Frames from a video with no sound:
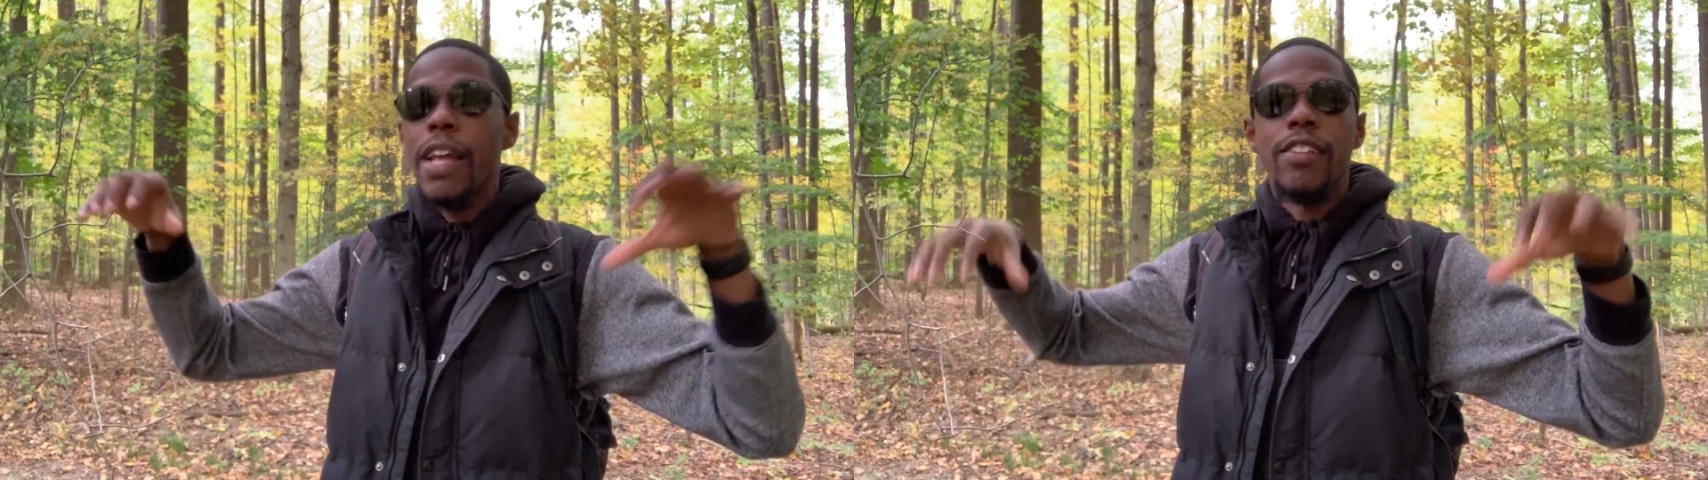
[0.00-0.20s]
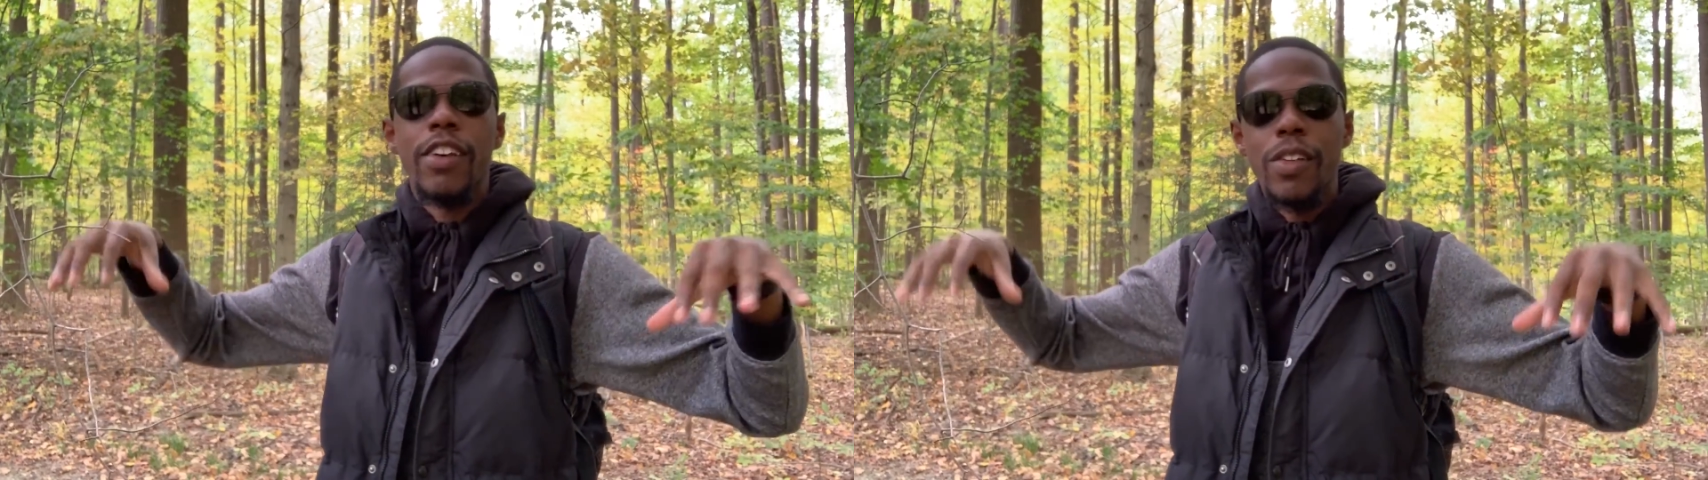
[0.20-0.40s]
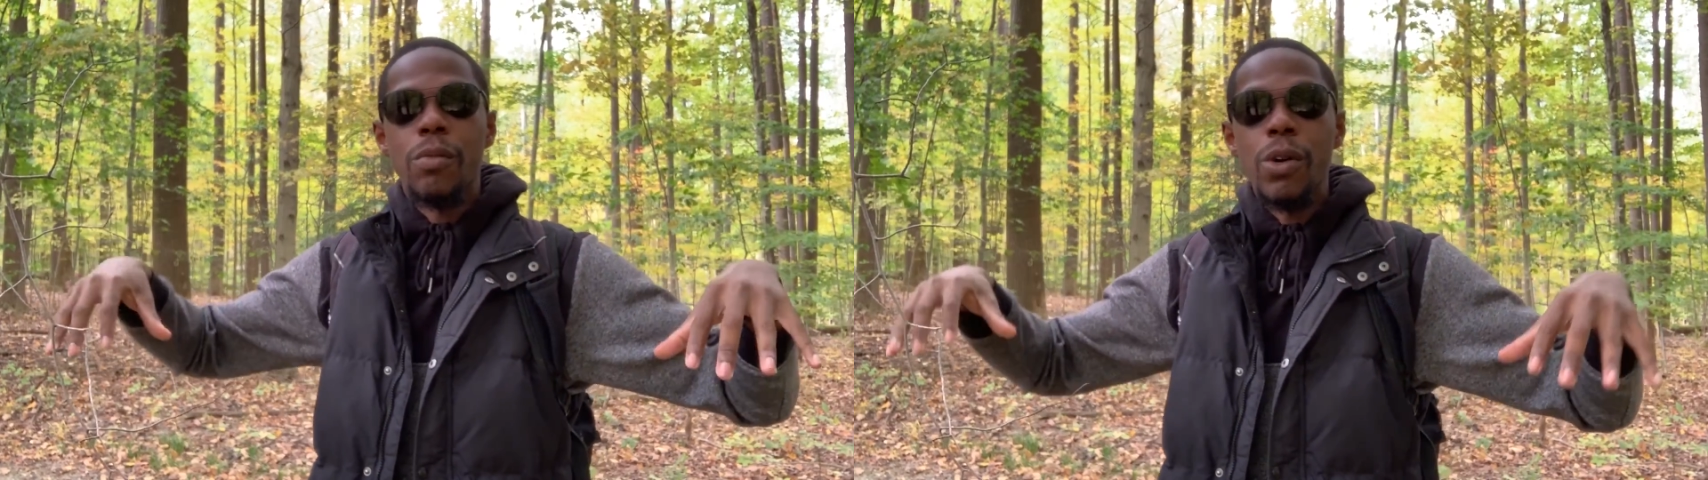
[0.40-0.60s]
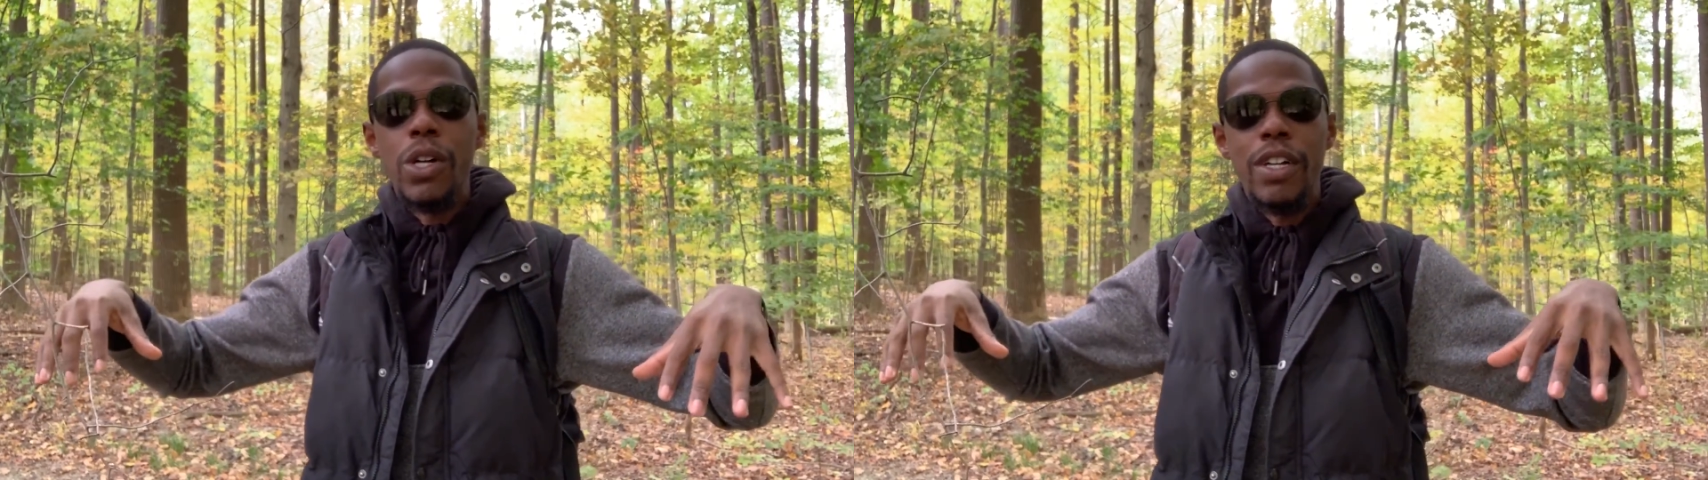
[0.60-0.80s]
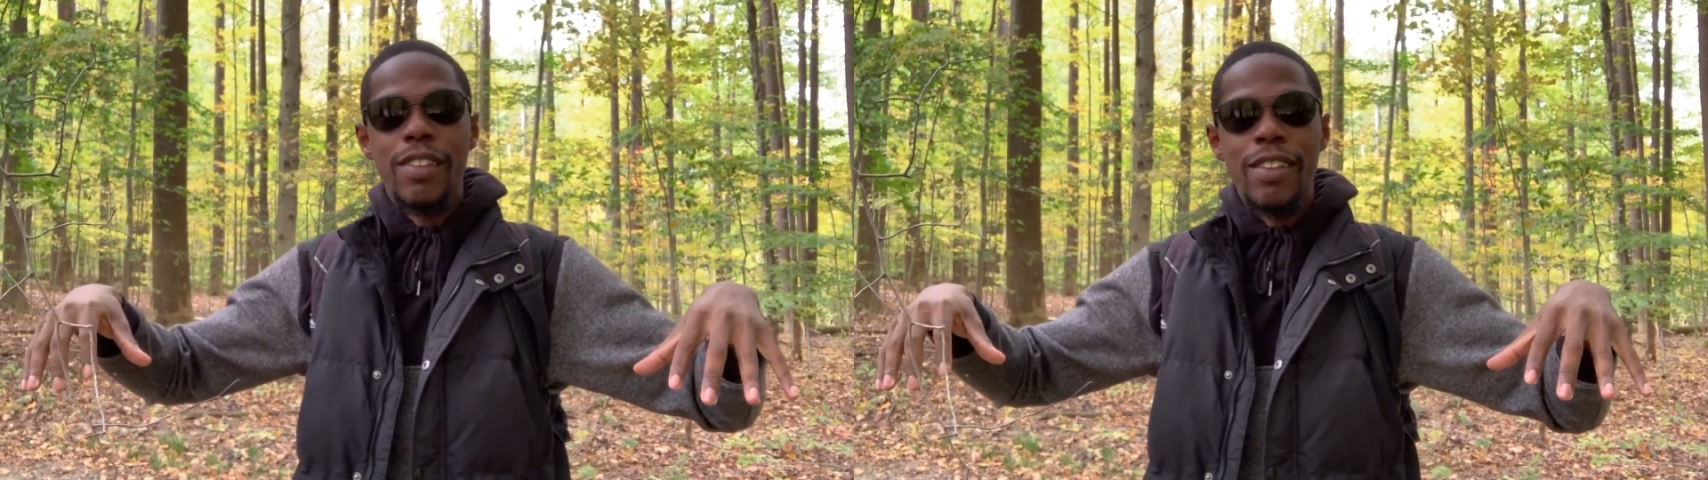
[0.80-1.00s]
into the
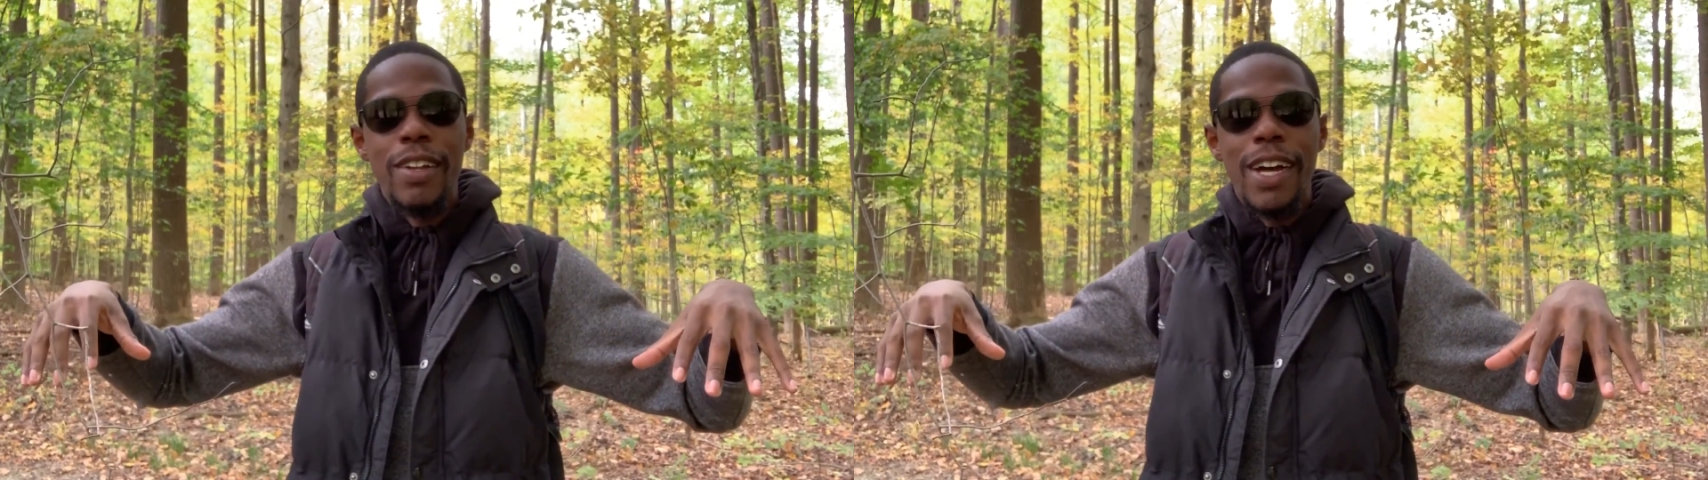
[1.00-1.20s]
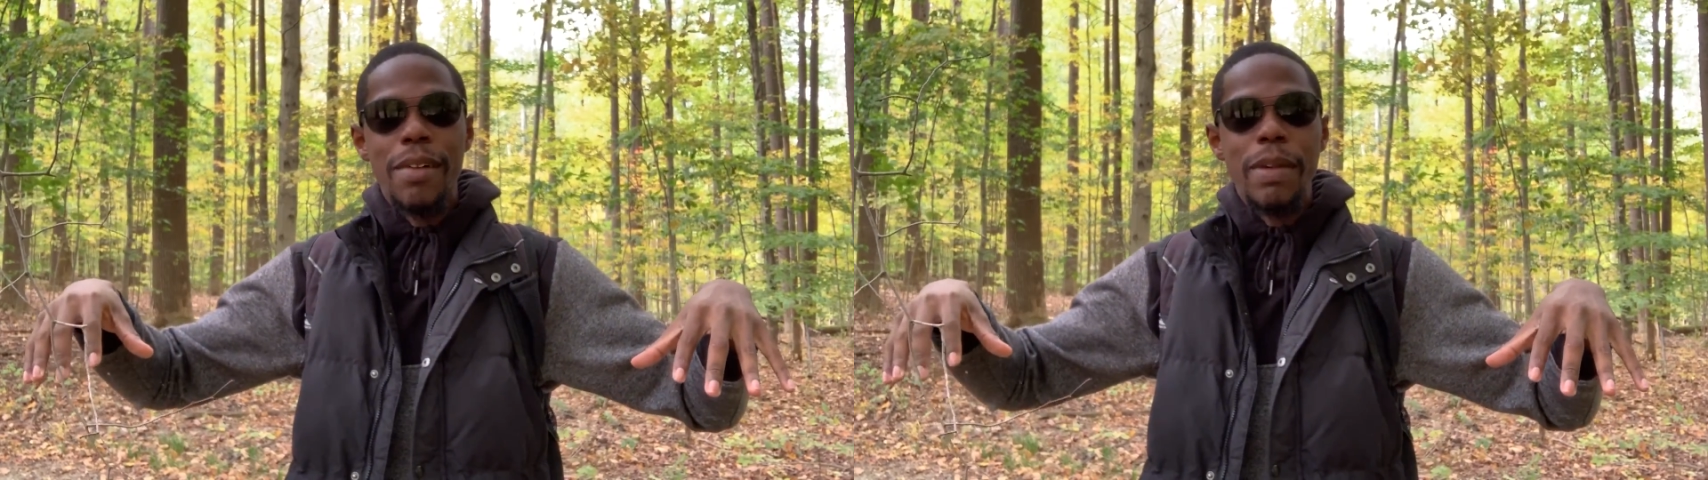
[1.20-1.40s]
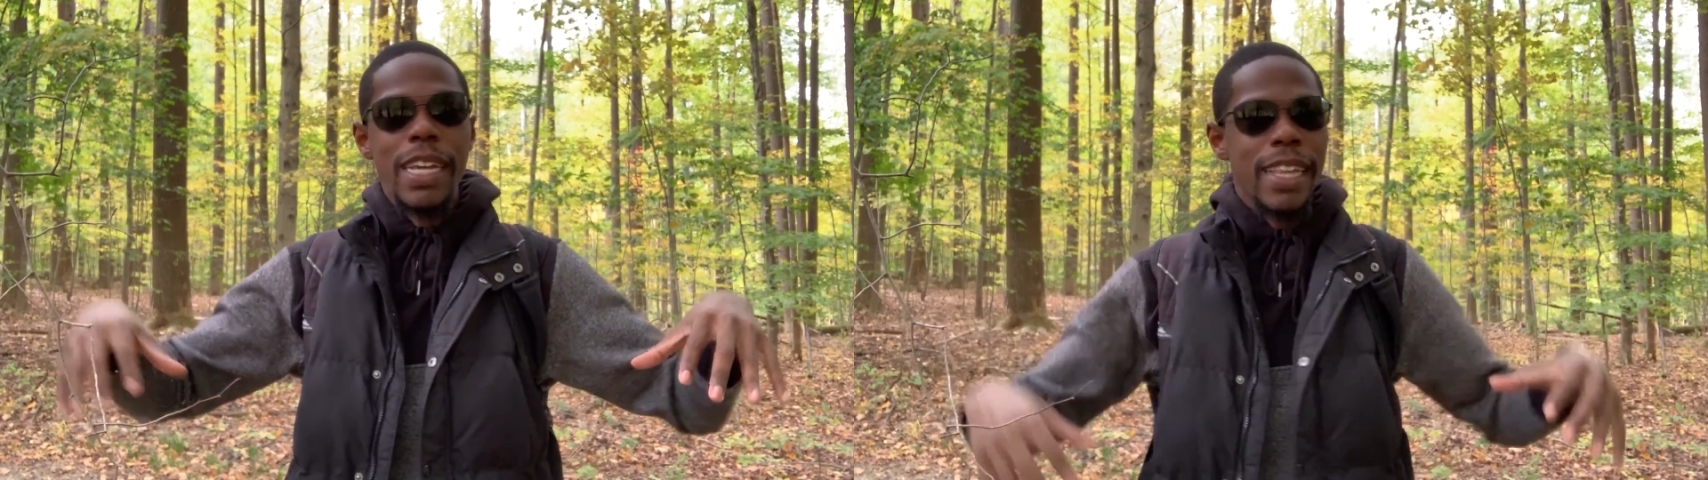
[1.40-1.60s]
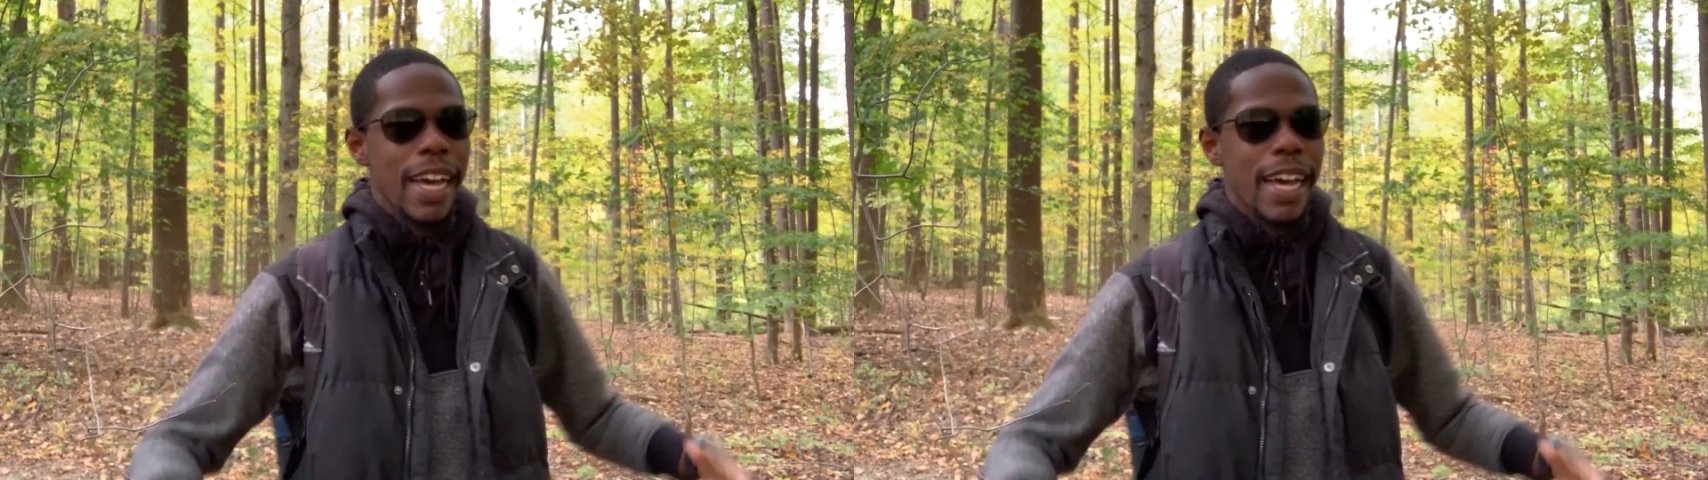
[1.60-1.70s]
woods. You know what I mean?